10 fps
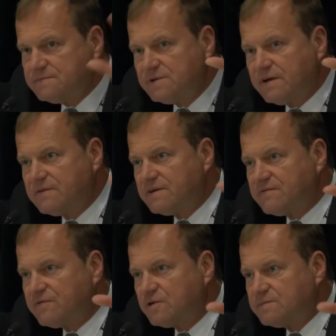You have the
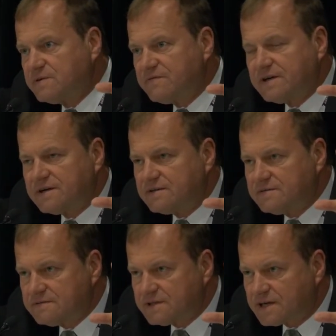informed inventor
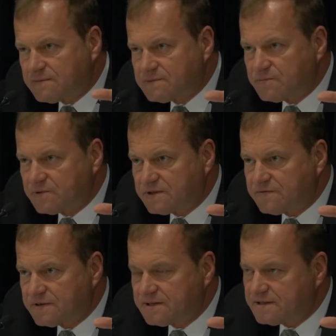that comes up with
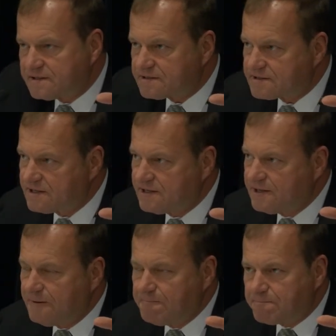different ideas,
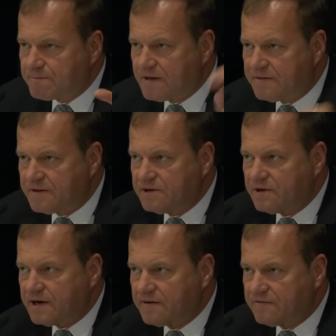and then you
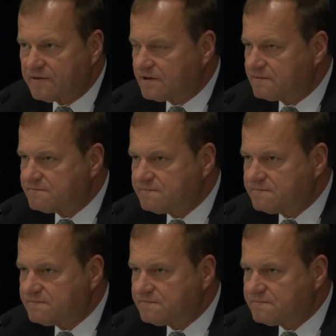have the